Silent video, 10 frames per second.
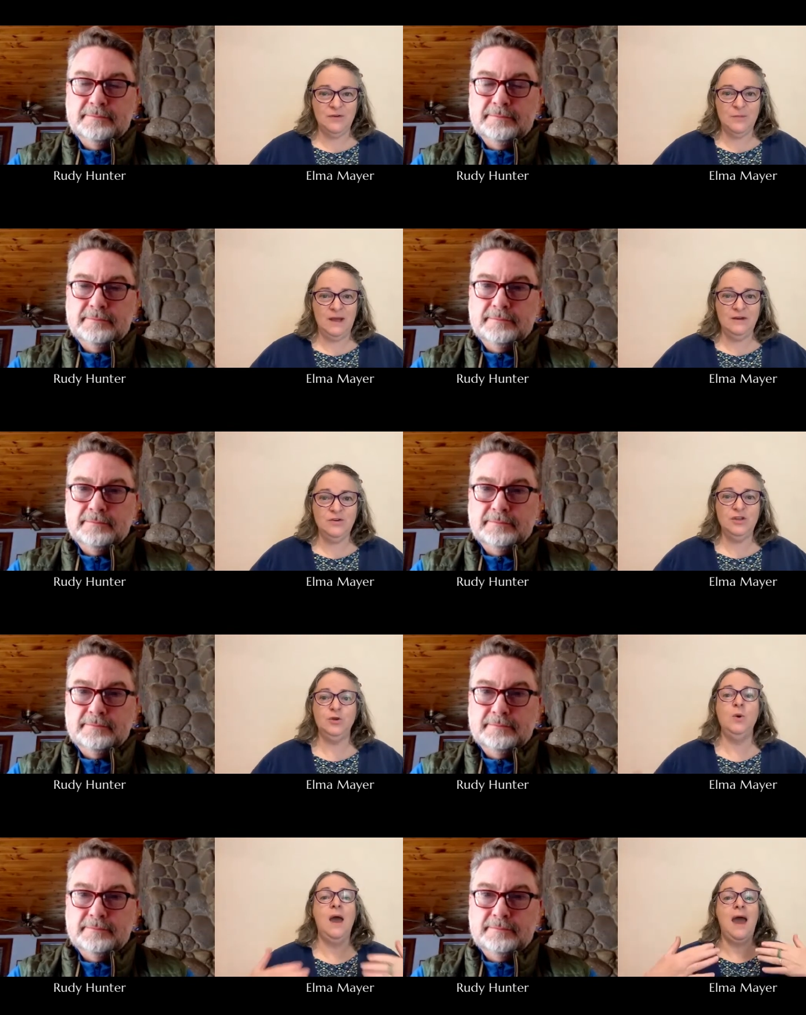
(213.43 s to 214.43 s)
Speaker 1: from under
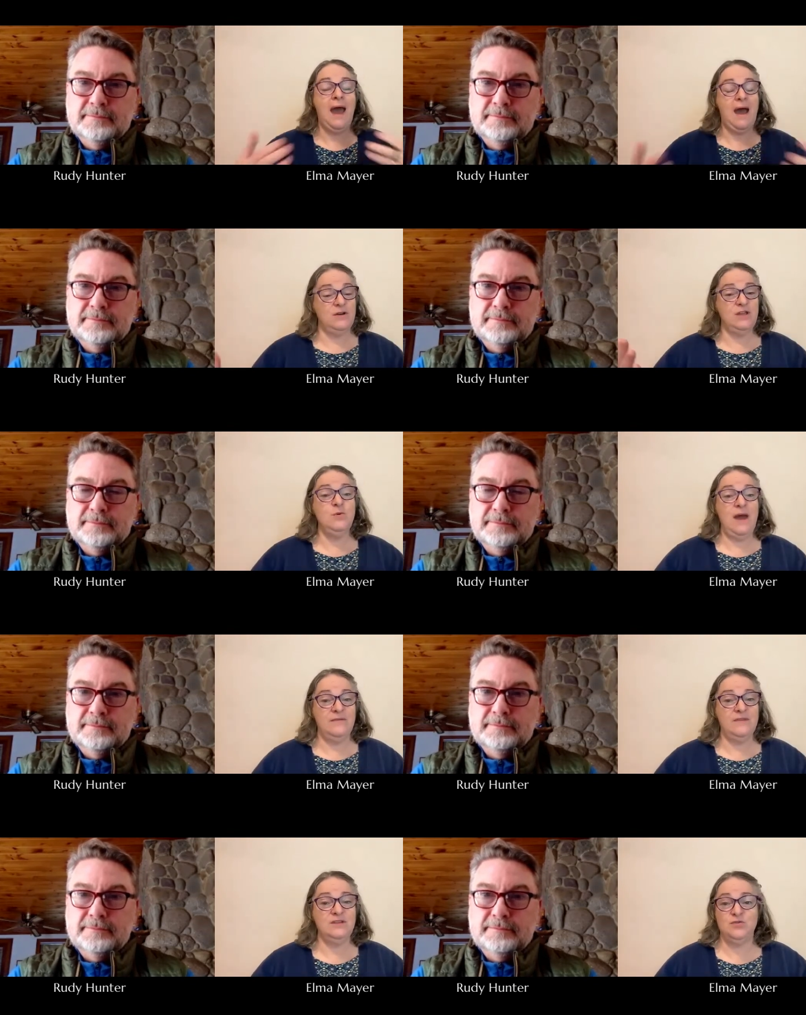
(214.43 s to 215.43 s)
you how do you
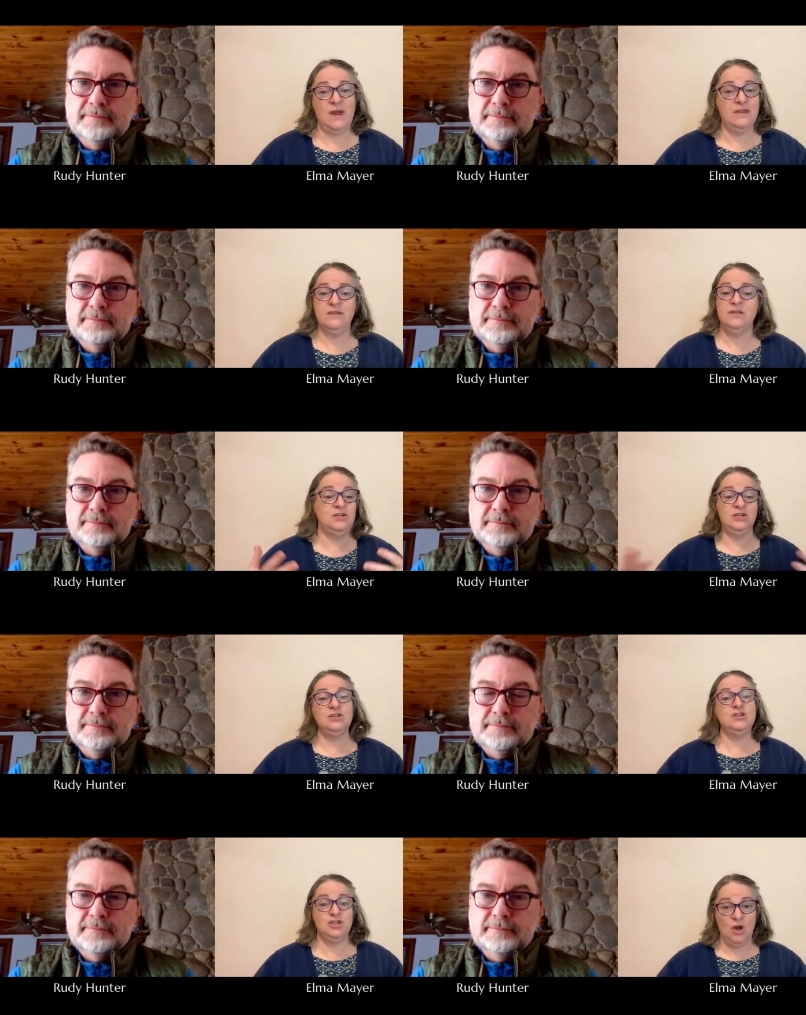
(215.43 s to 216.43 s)
have the strength to just
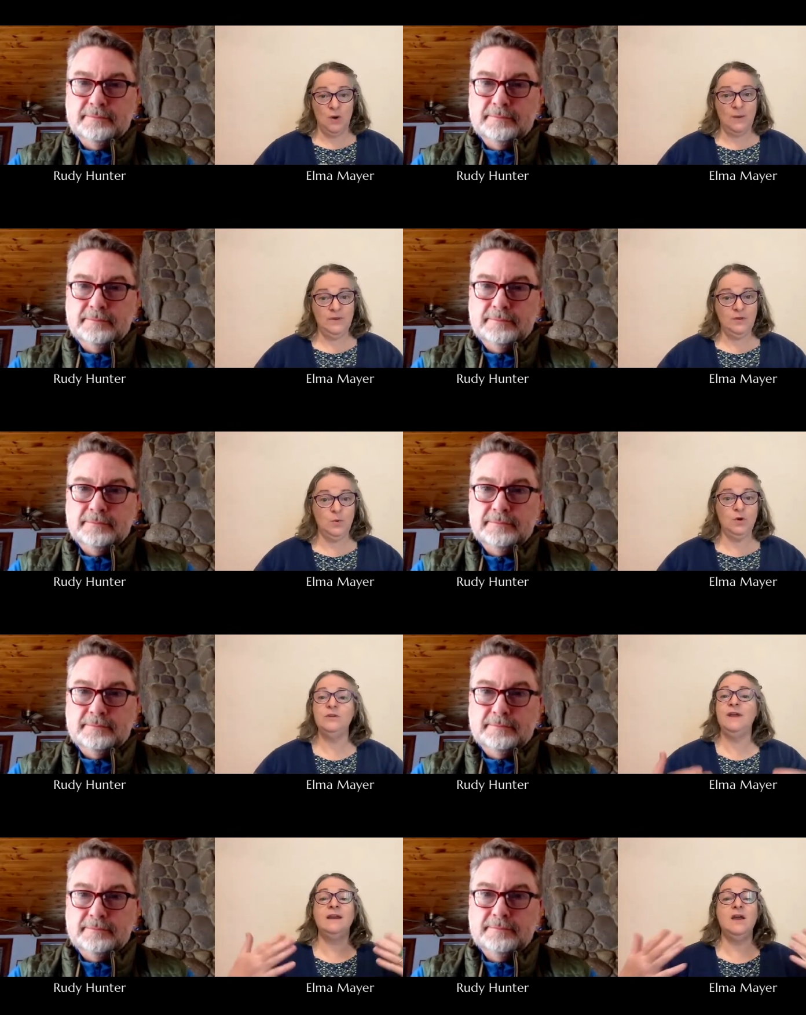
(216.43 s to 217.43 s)
show up in the
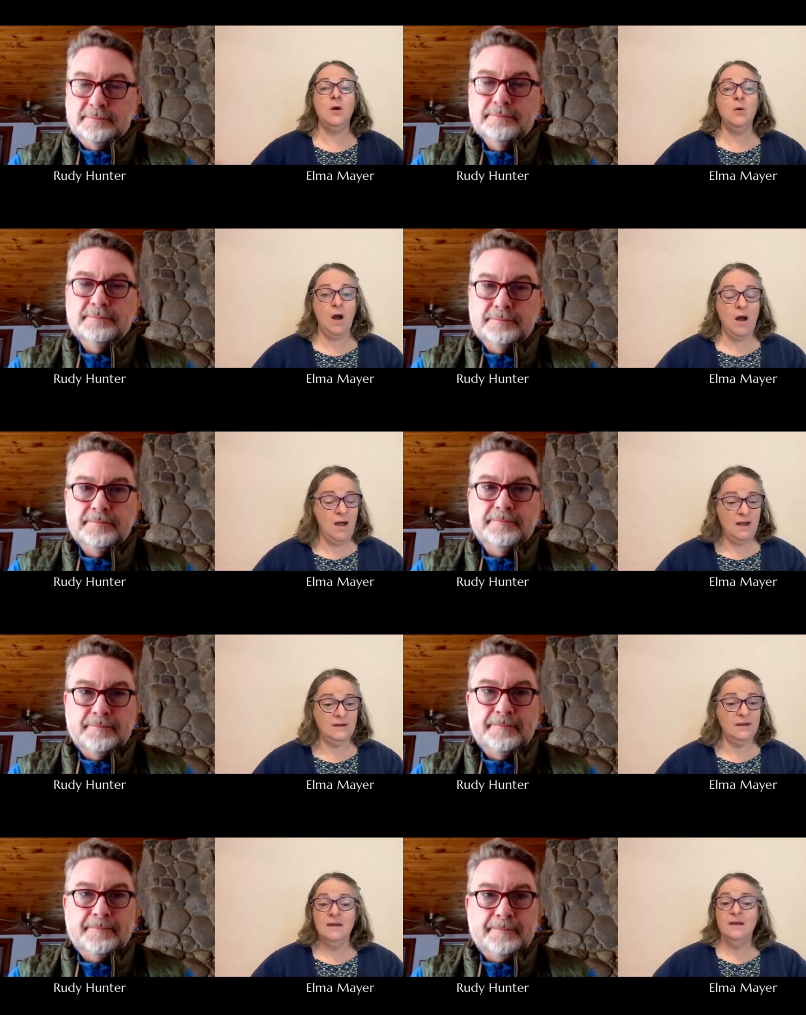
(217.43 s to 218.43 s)
world and go
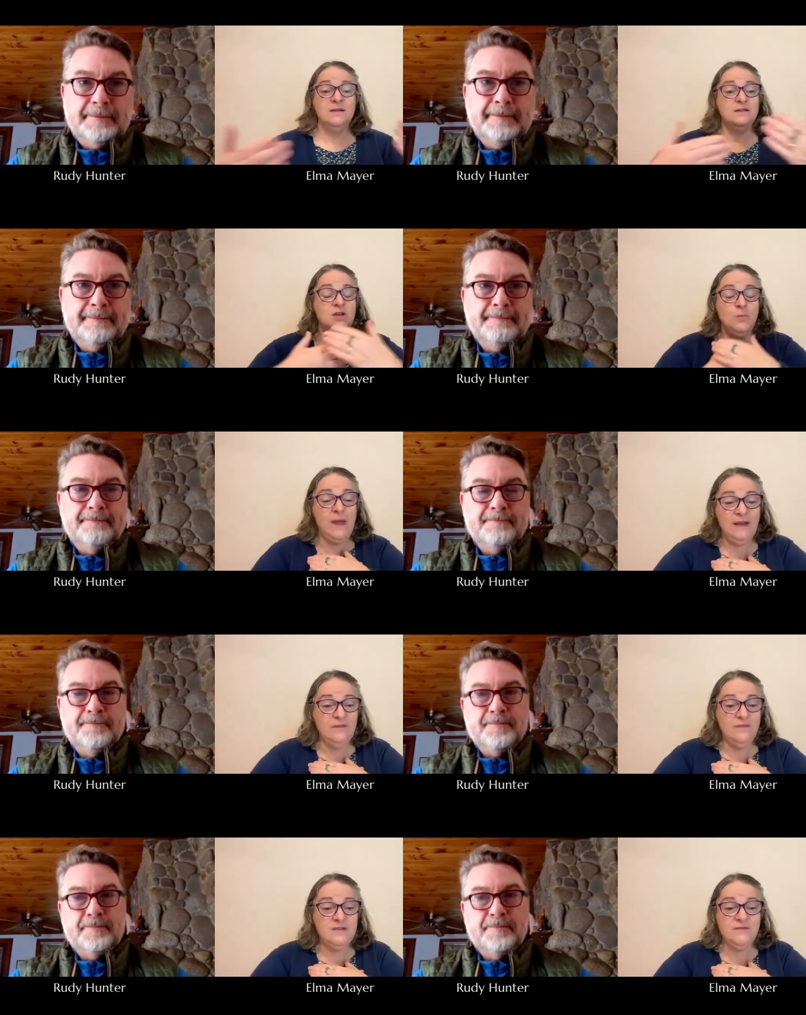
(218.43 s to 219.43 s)
on so many
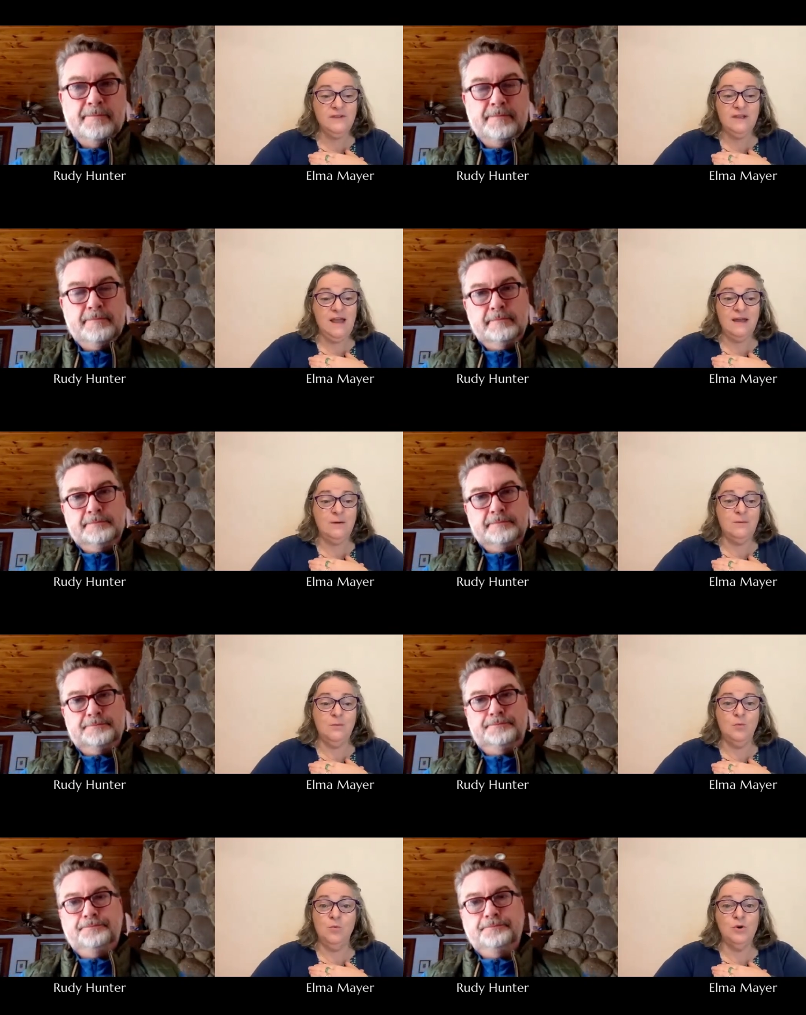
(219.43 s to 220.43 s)
of us feel like
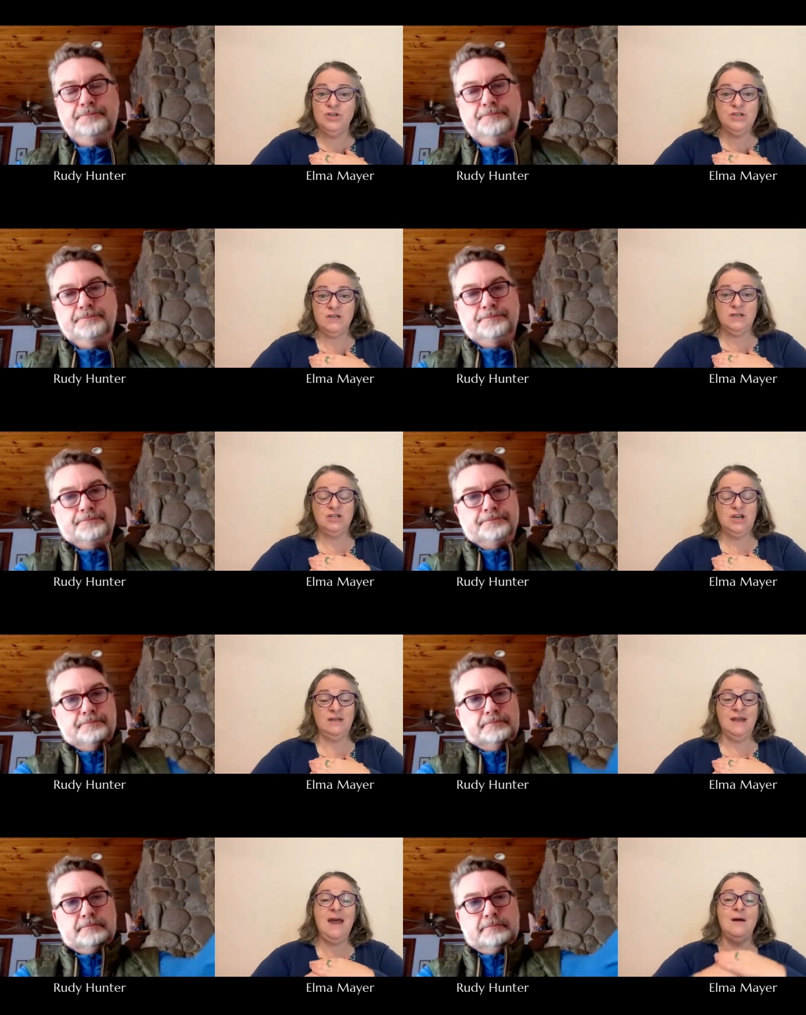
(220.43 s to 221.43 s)
we're just going to
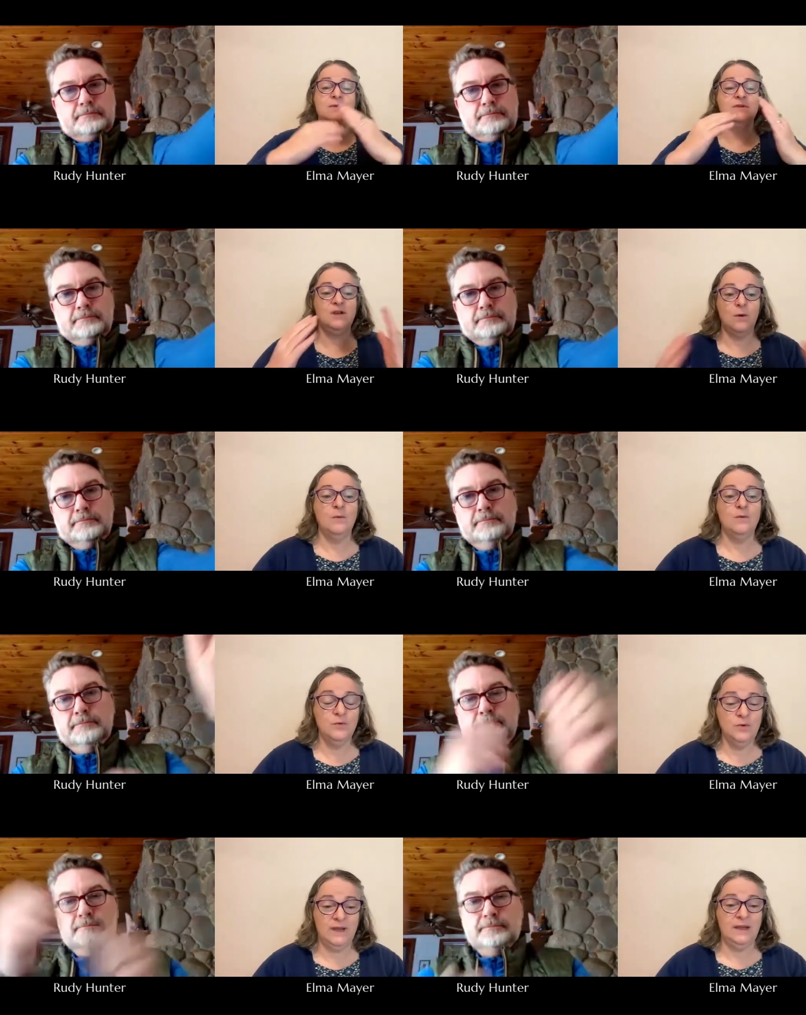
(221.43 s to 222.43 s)
shut down so
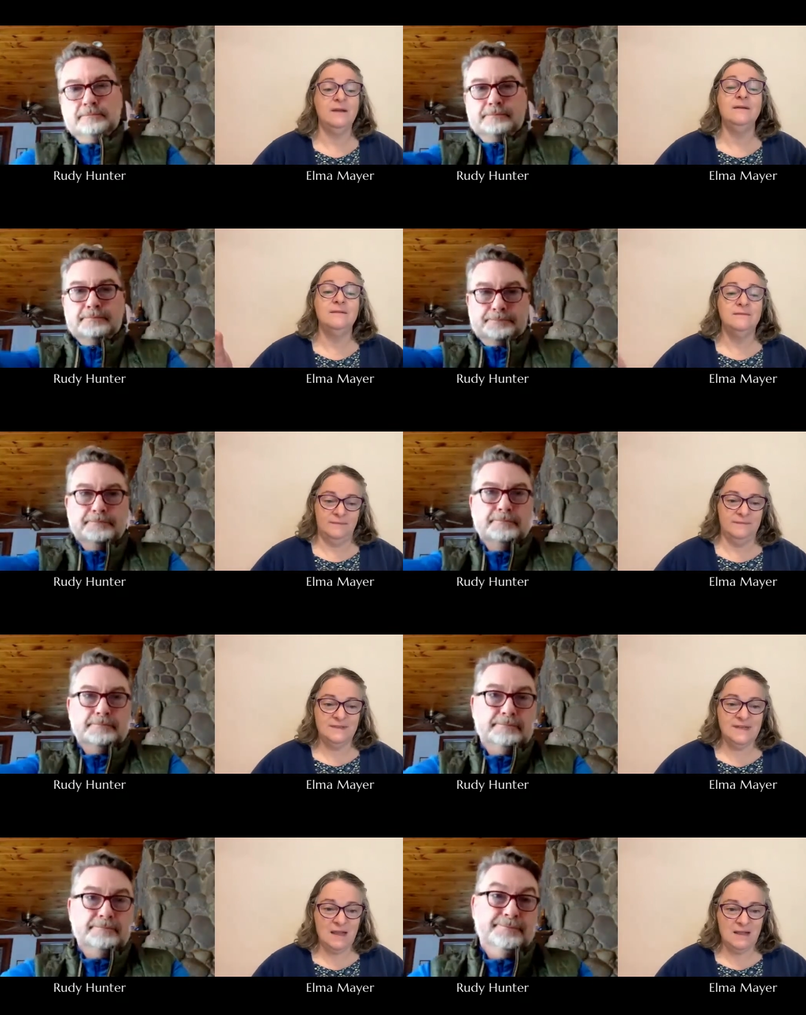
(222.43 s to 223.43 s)
rudy
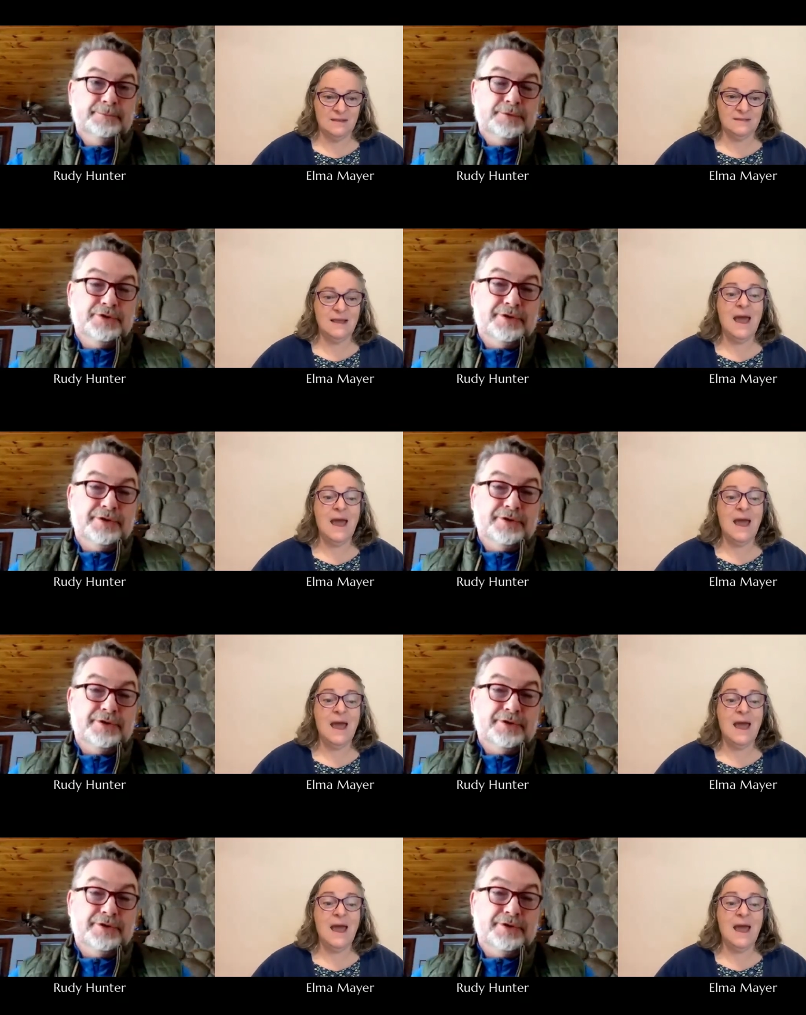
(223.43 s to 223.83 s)
tell us sure.